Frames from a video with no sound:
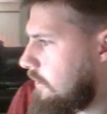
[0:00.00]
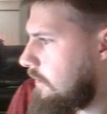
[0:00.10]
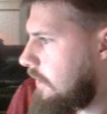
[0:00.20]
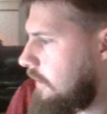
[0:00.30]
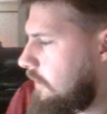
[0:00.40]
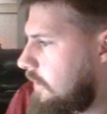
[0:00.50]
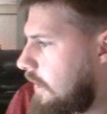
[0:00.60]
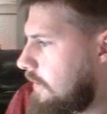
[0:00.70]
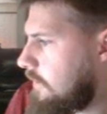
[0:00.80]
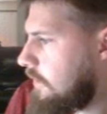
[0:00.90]
catching you
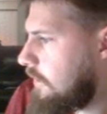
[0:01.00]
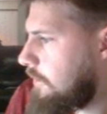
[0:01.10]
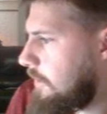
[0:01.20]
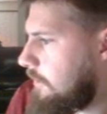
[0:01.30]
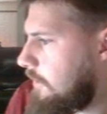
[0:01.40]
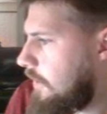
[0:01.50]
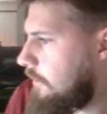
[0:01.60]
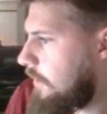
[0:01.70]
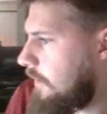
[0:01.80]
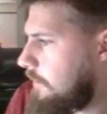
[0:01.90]
guys all up
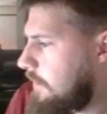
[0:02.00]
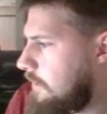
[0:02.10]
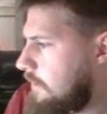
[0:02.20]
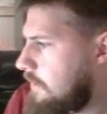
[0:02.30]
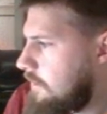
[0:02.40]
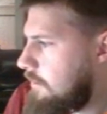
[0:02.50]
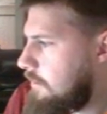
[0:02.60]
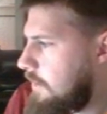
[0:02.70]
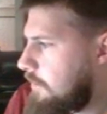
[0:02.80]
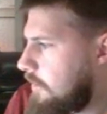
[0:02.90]
on what I've been
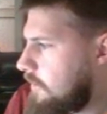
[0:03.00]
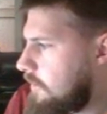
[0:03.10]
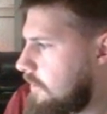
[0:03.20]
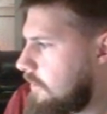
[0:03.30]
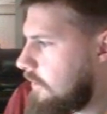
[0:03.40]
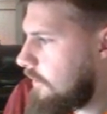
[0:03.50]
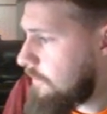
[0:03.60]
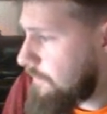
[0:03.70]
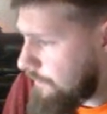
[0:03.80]
purchasing. So